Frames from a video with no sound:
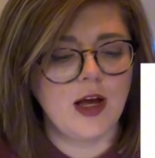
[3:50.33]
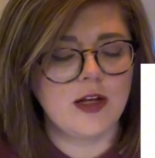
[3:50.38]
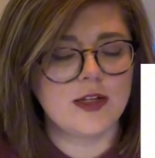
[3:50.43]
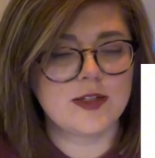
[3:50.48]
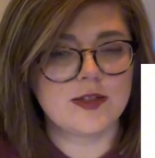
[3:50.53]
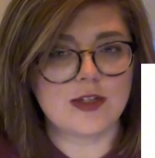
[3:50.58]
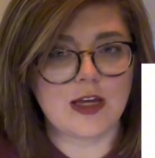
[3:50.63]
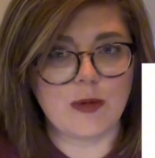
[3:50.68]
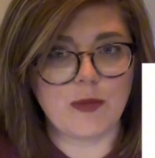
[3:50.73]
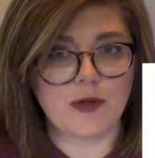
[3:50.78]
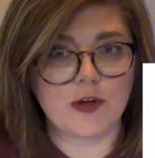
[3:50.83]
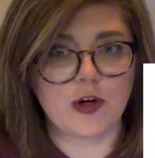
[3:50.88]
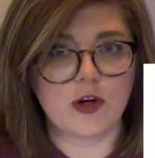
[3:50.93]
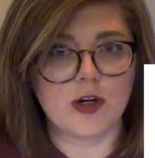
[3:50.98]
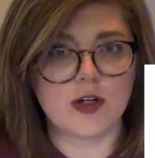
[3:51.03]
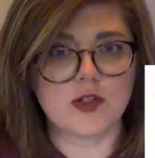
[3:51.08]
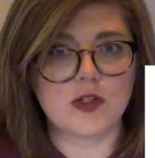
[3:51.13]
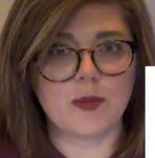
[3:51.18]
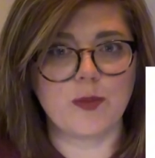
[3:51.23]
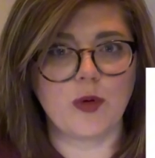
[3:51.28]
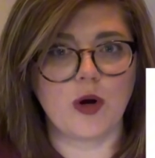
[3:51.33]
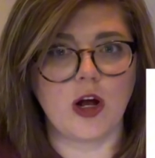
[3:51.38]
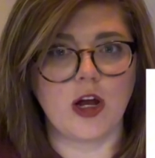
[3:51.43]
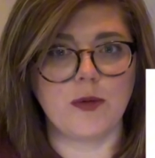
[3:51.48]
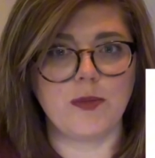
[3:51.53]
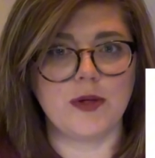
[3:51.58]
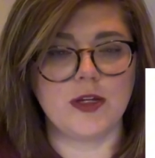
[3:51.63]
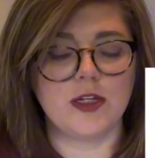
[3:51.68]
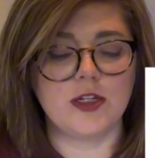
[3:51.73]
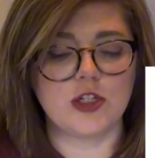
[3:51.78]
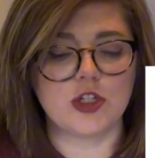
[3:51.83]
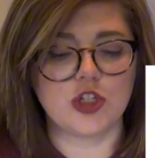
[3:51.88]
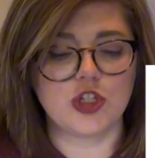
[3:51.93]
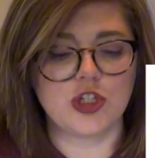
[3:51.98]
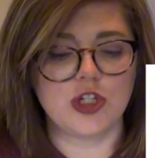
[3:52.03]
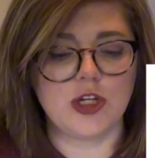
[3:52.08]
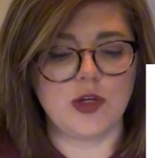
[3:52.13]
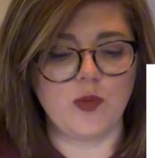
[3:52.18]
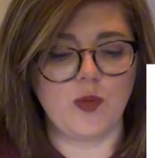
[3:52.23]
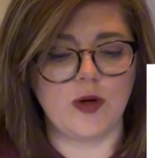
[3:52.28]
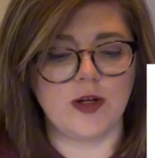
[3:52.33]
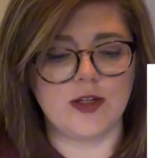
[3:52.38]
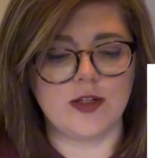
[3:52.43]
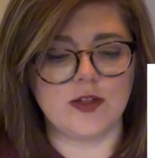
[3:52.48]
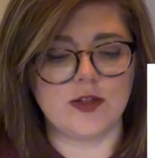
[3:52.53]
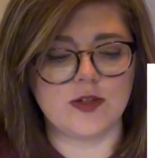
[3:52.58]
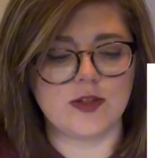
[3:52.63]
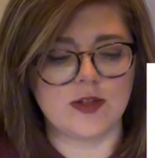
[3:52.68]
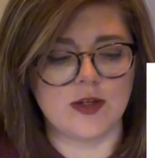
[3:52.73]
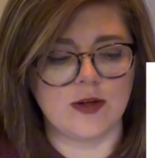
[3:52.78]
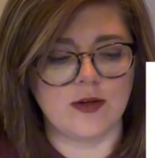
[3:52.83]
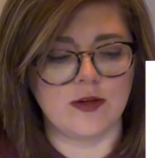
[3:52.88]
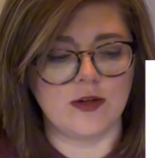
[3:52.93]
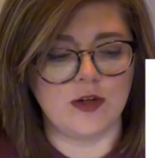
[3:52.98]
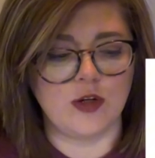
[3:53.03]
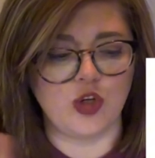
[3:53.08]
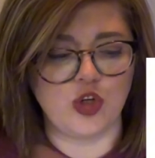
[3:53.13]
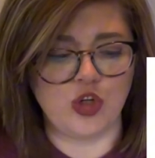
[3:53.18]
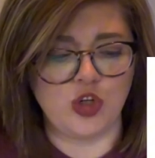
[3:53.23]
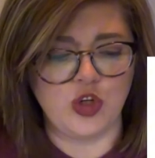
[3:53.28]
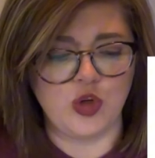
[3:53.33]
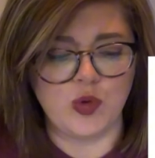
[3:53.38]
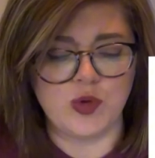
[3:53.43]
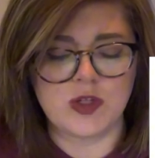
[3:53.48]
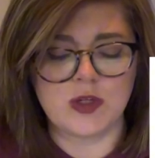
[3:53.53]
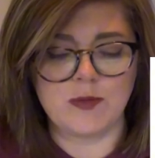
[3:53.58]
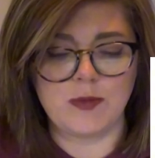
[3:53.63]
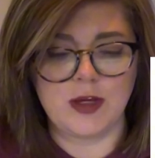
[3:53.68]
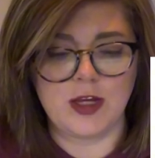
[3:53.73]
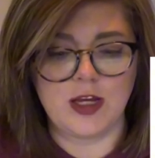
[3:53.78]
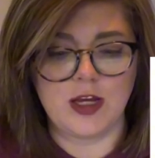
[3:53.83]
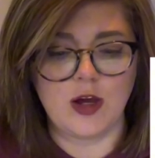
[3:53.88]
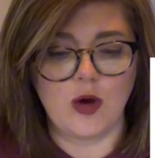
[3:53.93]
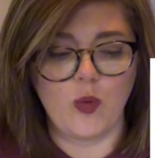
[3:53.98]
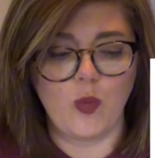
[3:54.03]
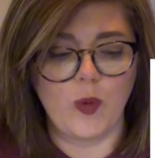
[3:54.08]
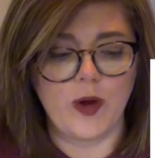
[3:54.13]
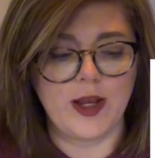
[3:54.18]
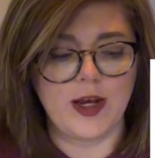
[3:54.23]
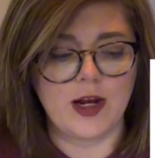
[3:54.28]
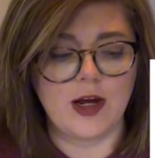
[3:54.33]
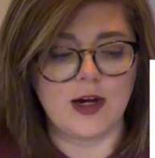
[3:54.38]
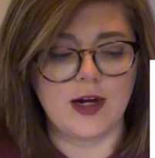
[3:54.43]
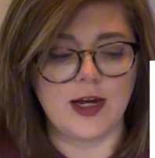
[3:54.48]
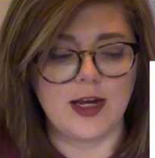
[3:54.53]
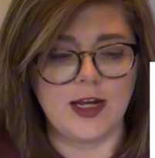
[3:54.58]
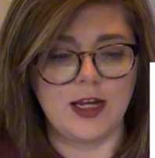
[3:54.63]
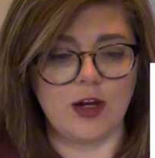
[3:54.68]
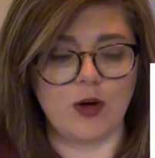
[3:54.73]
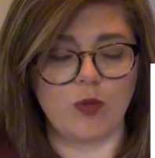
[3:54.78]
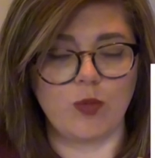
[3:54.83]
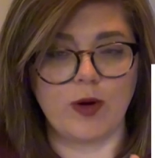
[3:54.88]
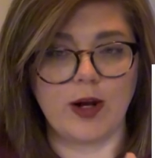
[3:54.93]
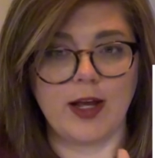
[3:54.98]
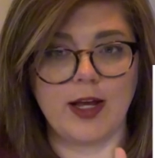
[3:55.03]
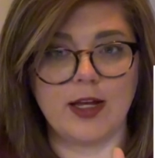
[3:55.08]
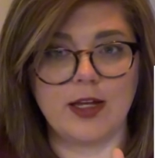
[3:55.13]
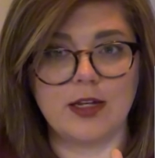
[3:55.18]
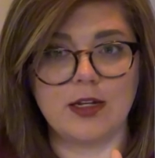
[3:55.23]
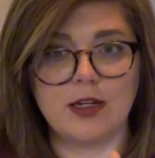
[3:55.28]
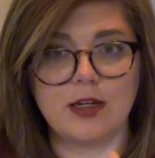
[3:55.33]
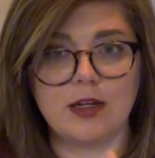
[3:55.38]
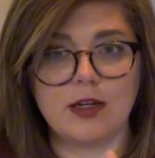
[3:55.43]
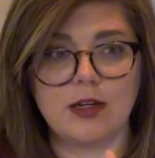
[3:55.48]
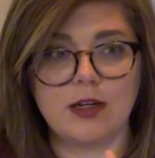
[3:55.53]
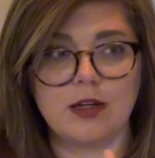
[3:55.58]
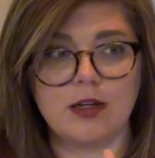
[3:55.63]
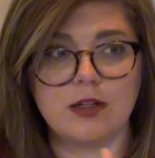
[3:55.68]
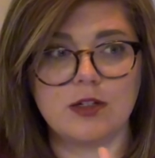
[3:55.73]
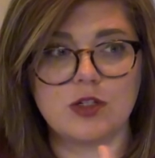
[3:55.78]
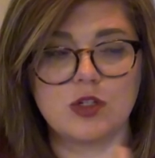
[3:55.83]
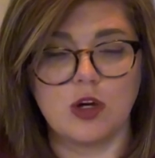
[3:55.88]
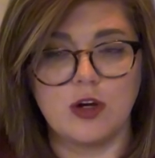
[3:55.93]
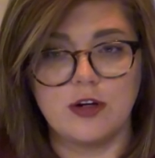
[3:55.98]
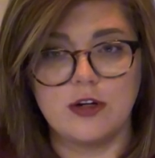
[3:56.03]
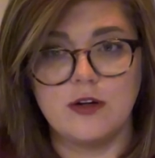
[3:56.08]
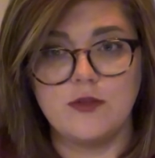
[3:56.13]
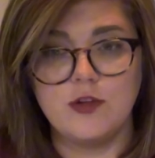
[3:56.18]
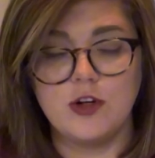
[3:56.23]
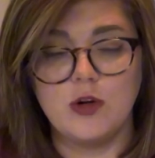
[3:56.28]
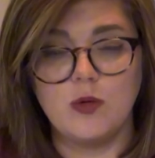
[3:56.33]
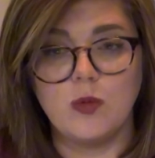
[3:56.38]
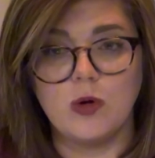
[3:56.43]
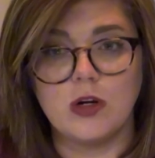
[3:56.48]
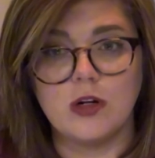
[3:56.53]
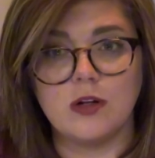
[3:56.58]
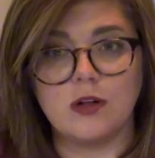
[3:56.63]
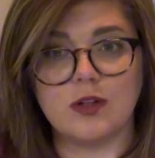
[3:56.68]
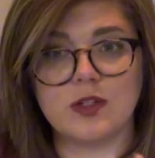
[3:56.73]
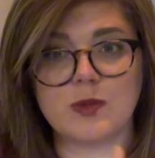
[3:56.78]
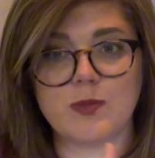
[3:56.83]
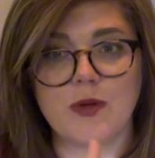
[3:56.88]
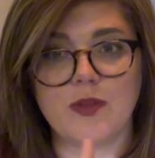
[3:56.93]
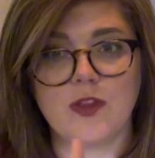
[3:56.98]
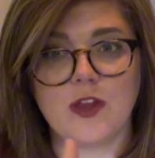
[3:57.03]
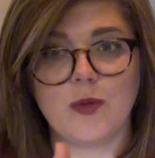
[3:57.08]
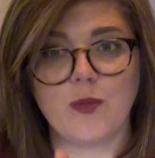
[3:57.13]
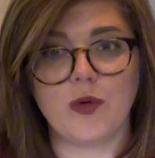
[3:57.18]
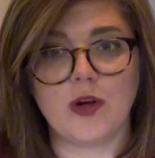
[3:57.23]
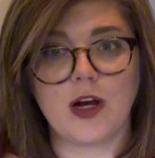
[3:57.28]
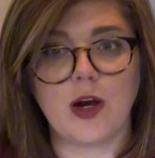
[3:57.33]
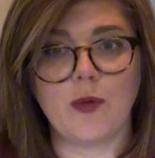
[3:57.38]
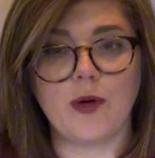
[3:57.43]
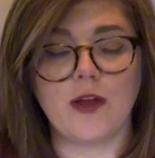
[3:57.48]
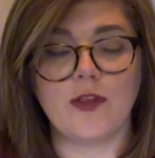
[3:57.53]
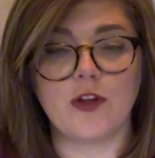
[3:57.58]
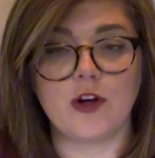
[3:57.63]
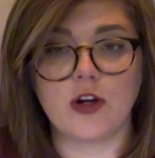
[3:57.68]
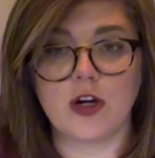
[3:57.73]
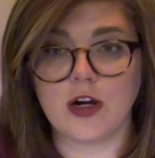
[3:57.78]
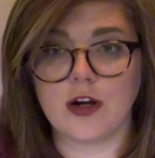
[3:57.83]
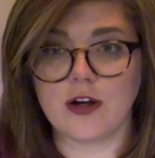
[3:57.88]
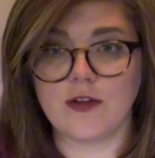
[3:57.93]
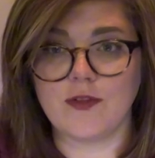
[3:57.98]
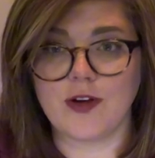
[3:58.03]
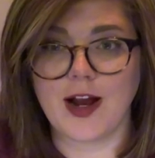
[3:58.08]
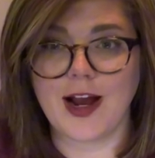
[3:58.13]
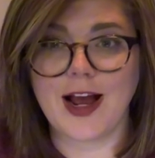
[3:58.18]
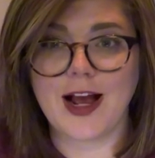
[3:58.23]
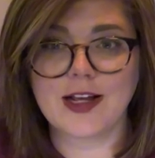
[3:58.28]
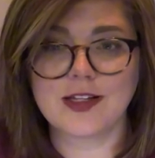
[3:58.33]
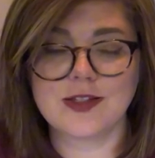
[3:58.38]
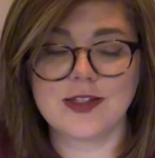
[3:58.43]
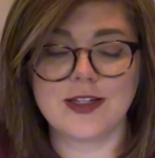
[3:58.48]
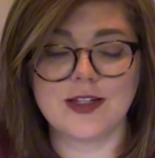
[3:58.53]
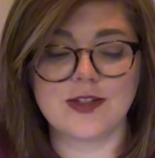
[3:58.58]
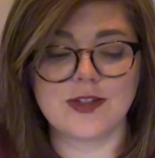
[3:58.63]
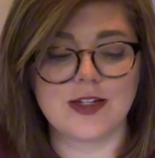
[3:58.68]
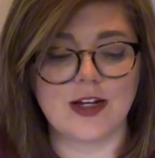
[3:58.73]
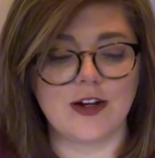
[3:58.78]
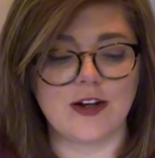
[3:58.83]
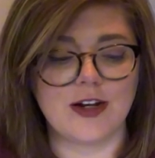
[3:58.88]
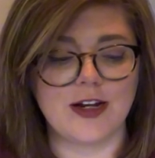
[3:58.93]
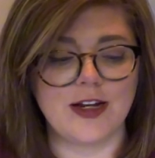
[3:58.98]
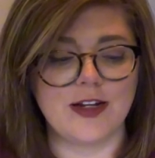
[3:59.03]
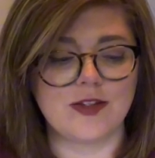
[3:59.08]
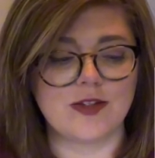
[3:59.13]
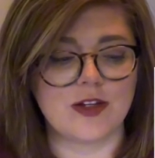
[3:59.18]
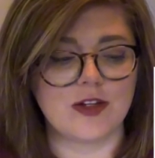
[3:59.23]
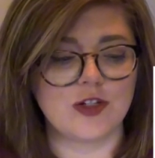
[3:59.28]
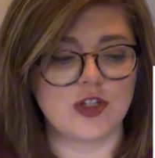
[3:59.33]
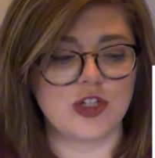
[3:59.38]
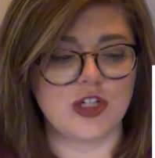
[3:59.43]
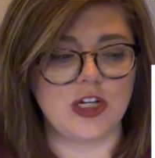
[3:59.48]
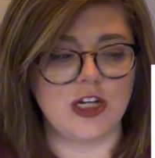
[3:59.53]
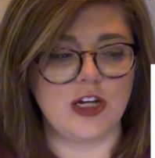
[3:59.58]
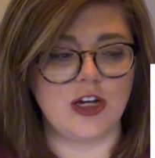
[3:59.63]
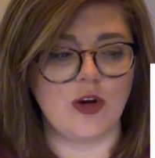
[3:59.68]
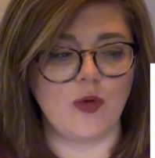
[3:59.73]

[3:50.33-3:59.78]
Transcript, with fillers: Same with Carissa Broadbent. She was new to me when I read Daughter of No Worlds, but then when I read the Crown of Nyaxia series, she